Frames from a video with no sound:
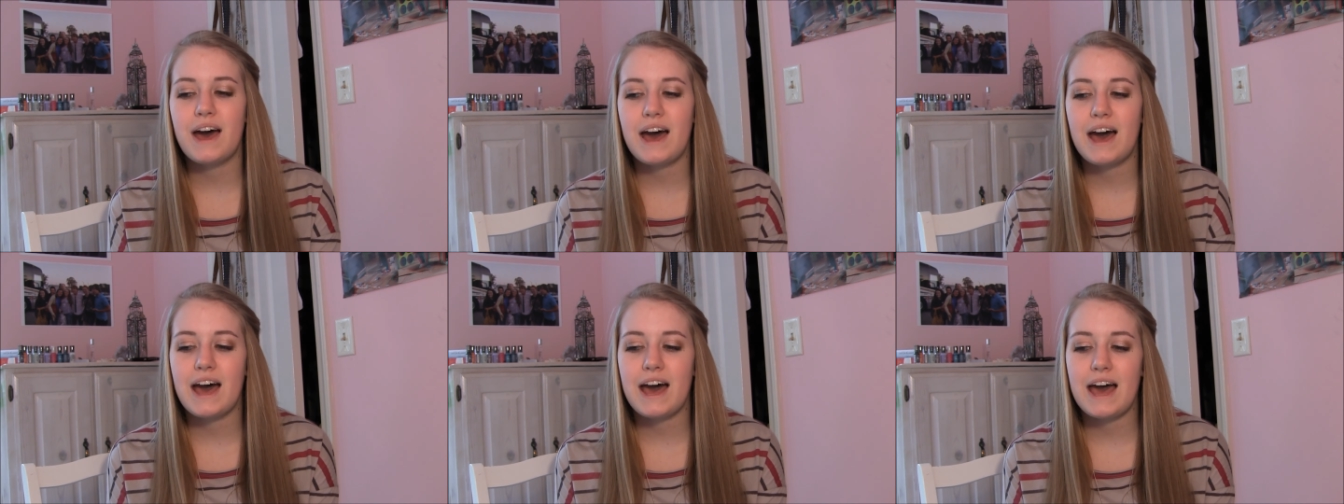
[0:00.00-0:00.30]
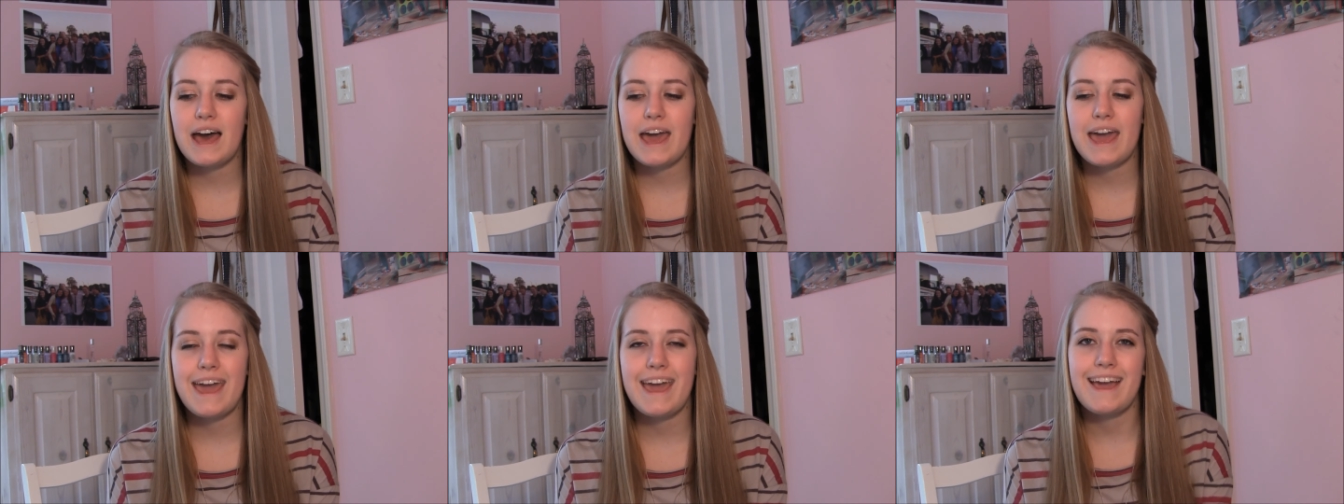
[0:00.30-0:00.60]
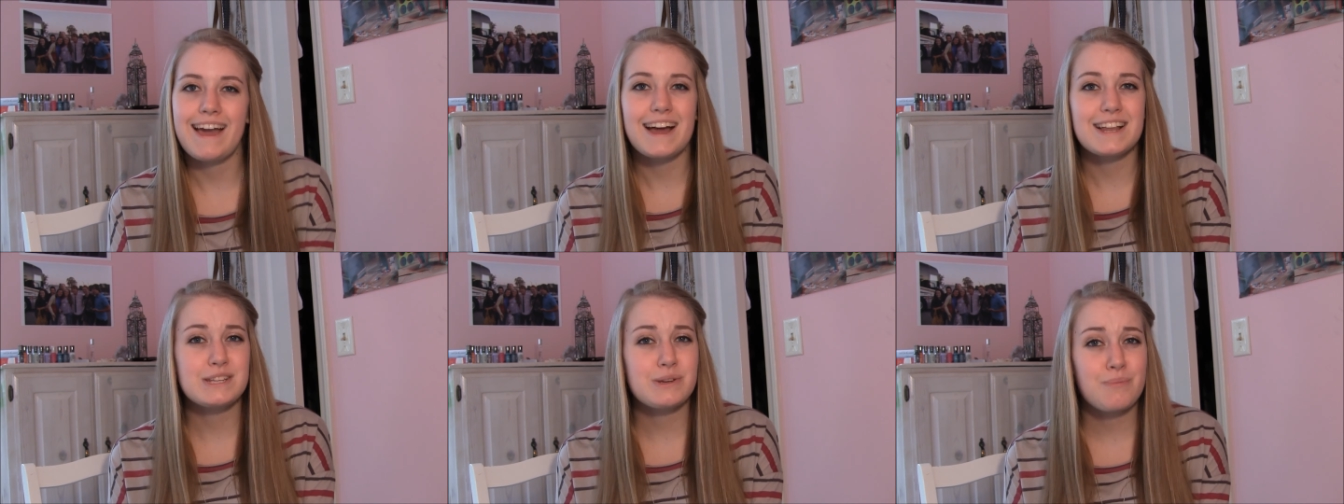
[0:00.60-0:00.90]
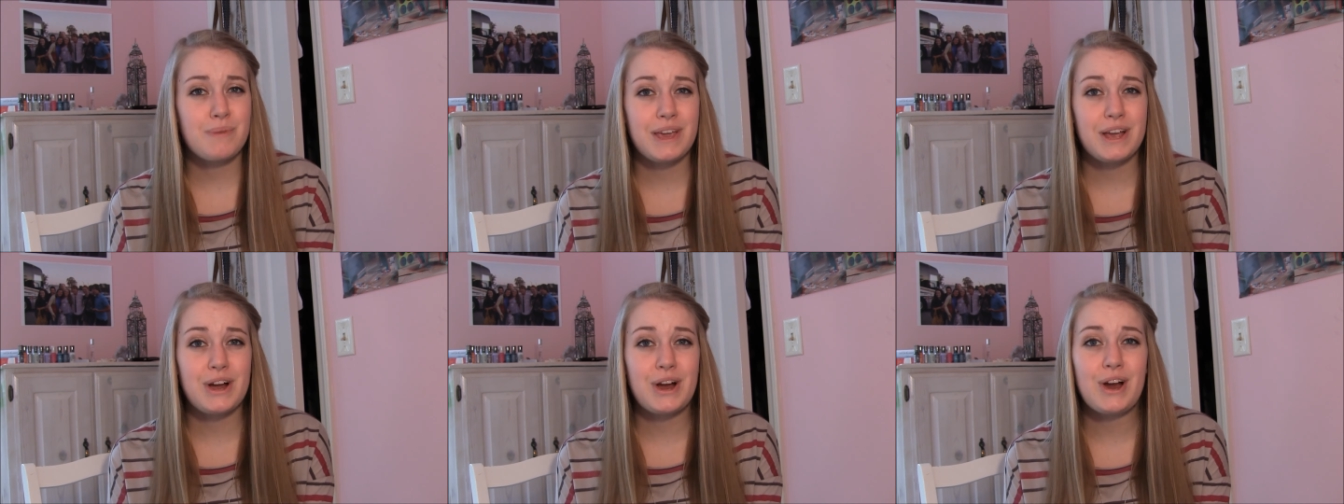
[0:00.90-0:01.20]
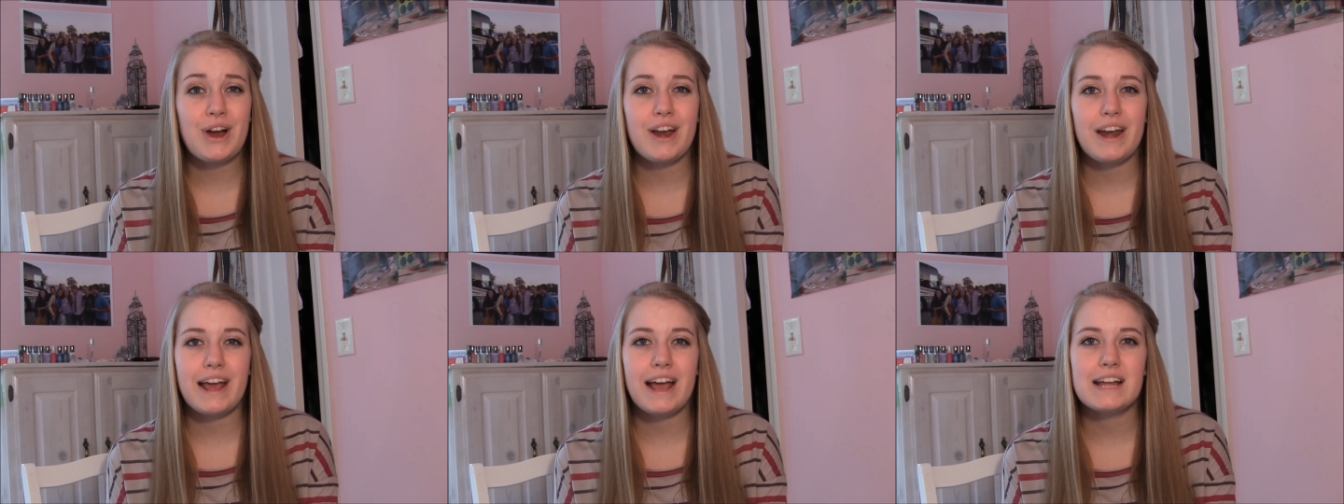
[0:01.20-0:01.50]
I got to meet
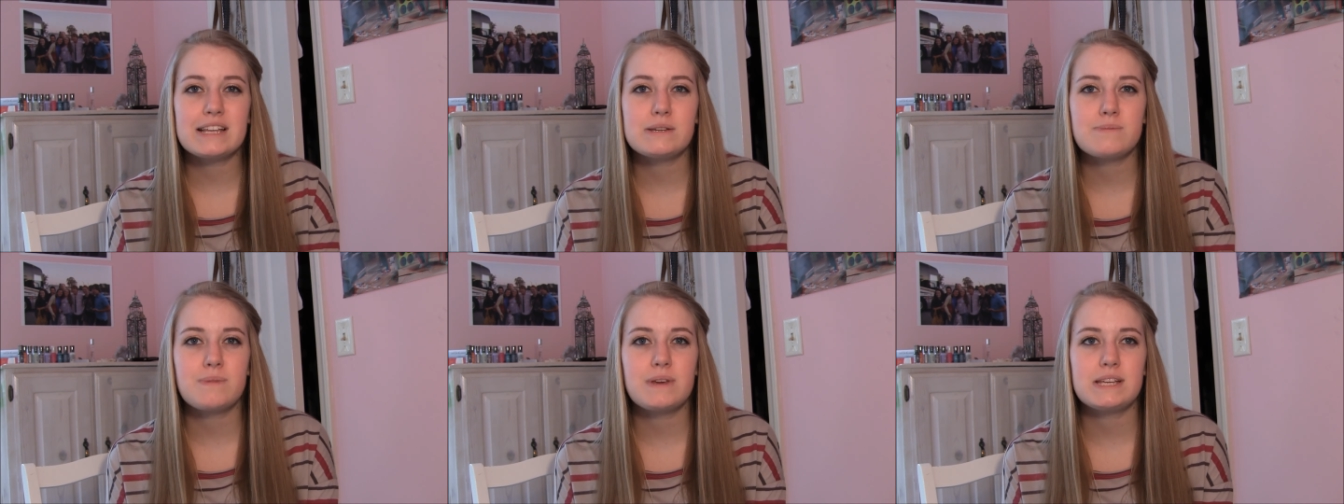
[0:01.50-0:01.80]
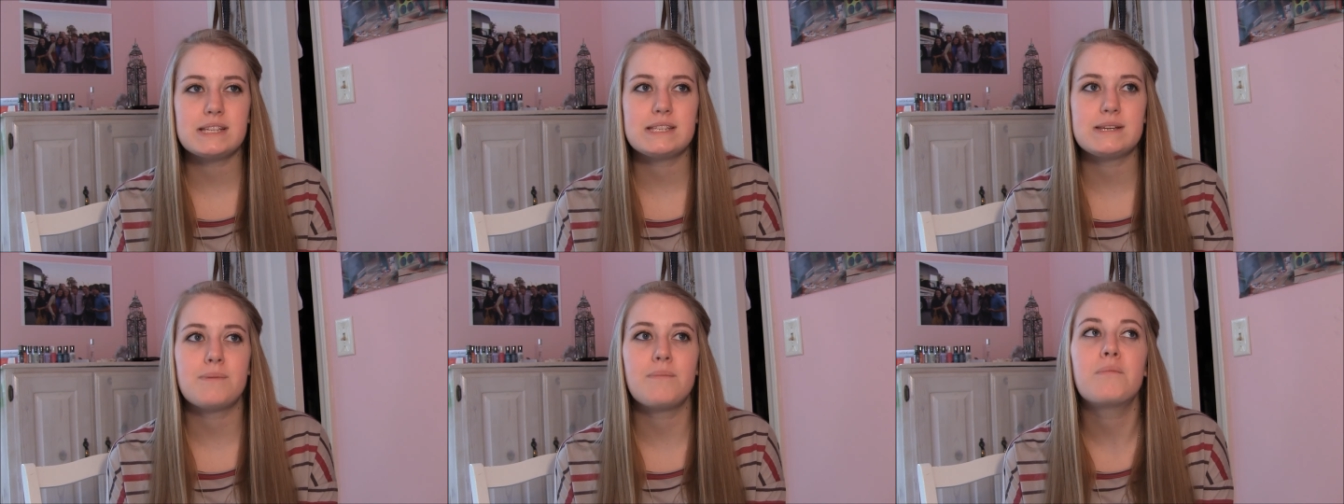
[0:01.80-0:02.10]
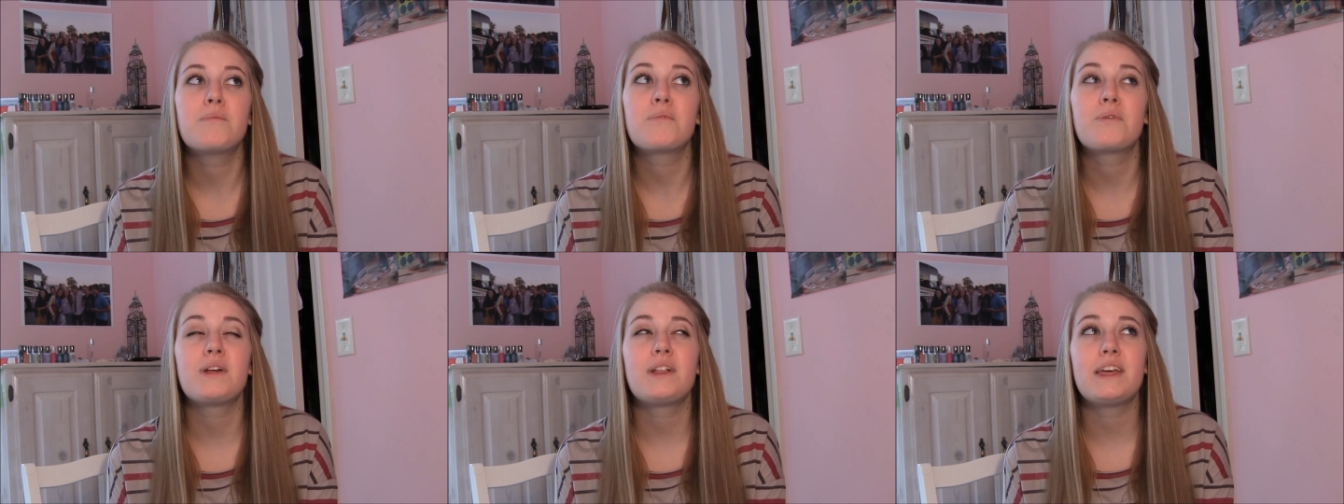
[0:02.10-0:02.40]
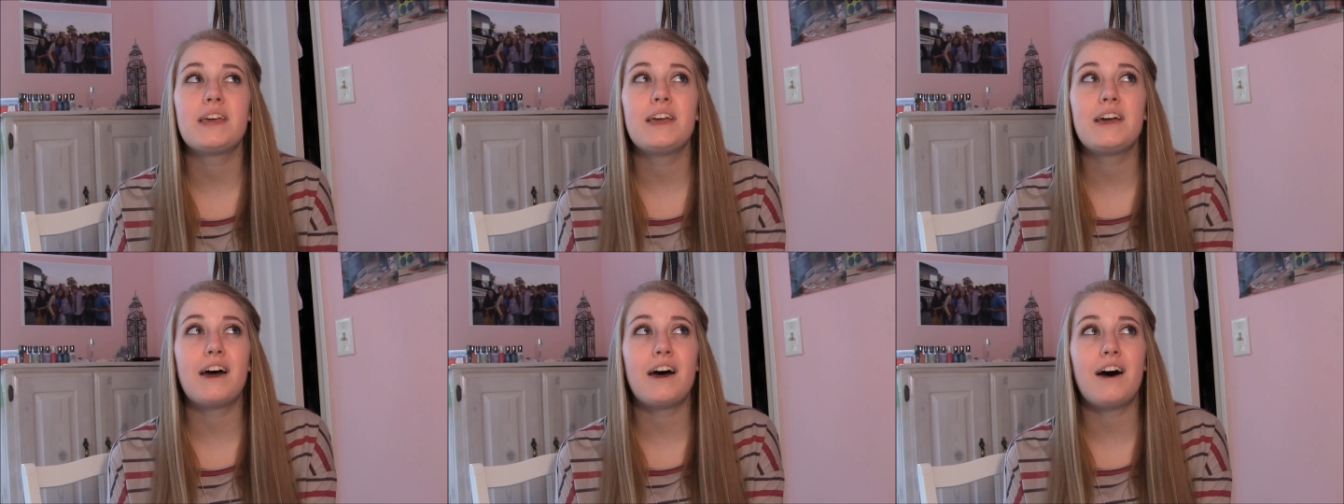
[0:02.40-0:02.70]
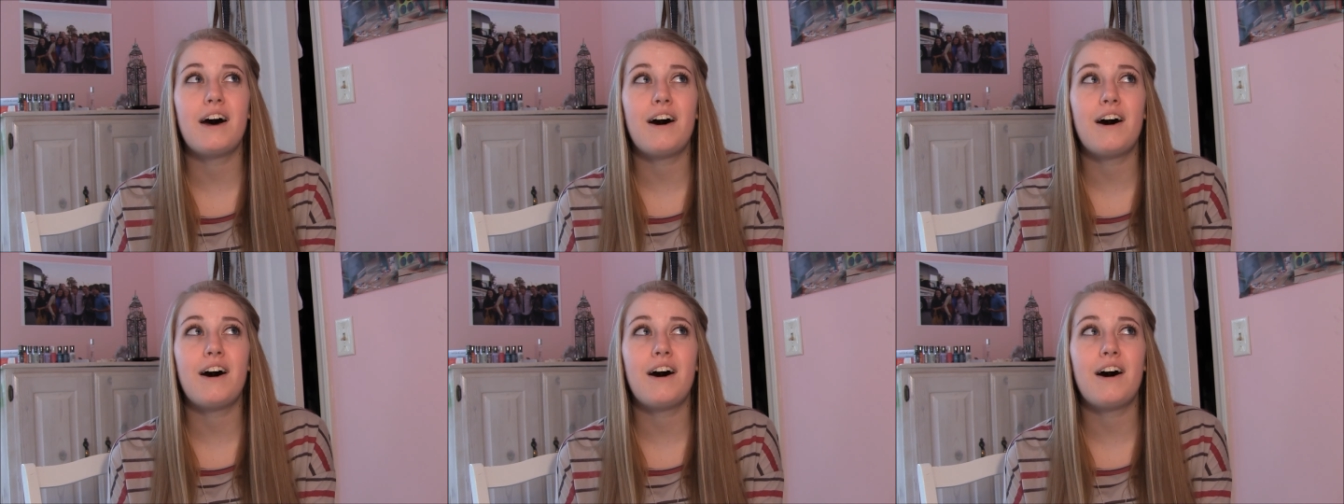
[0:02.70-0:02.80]
her, and I got to meet some really